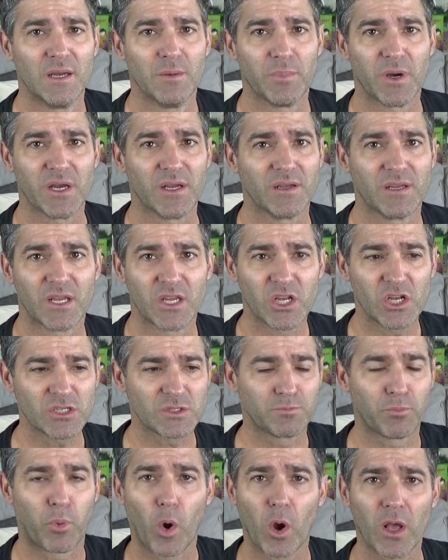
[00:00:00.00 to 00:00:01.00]
But you
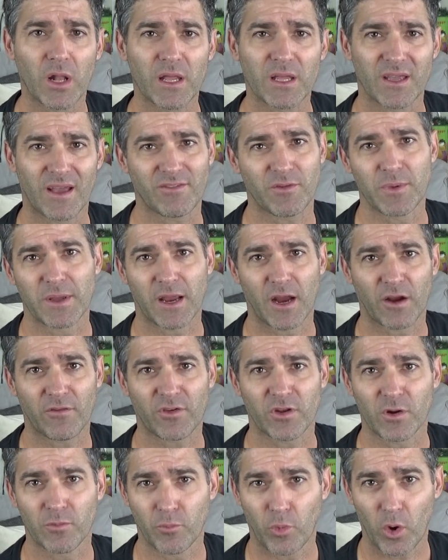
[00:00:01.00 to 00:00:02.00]
just boil it, you have to be careful
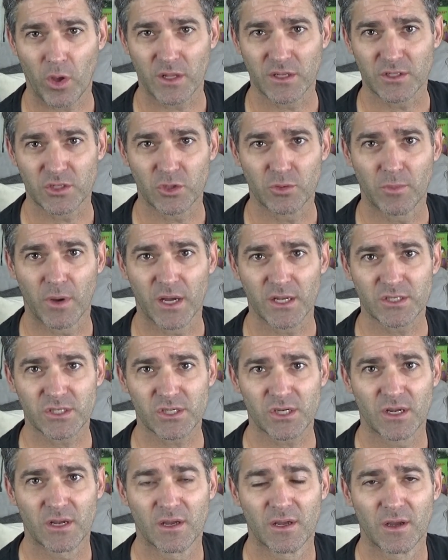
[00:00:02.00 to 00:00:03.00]
you don't boil it too
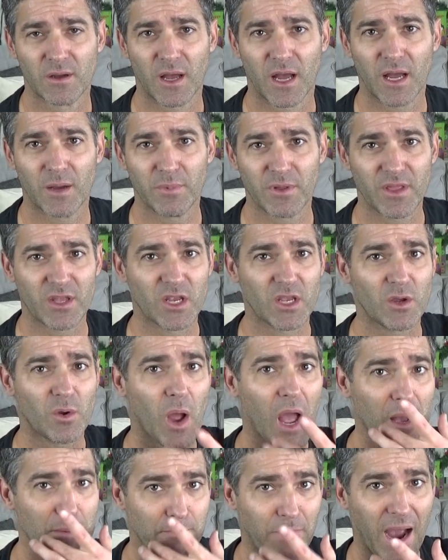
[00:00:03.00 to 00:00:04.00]
much, uh, but then you
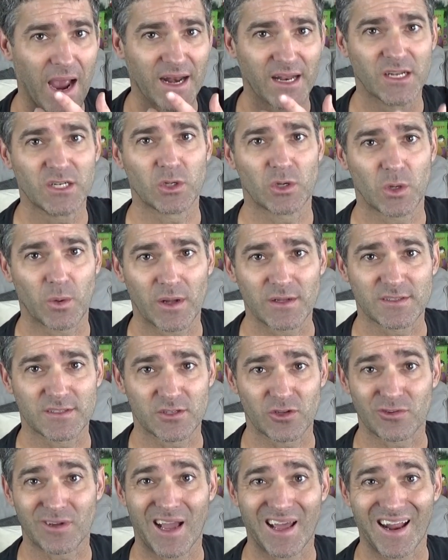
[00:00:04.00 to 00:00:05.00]
bite into it while it's
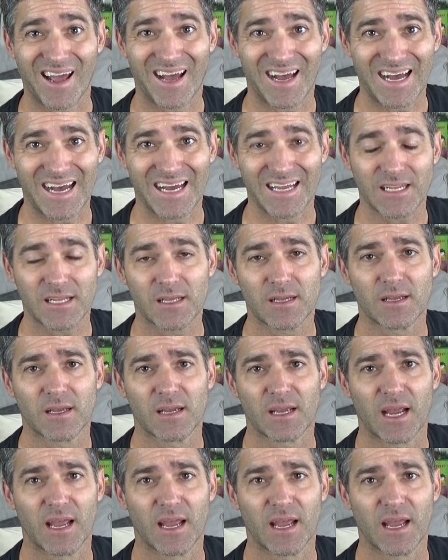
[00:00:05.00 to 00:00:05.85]
still kind of hot.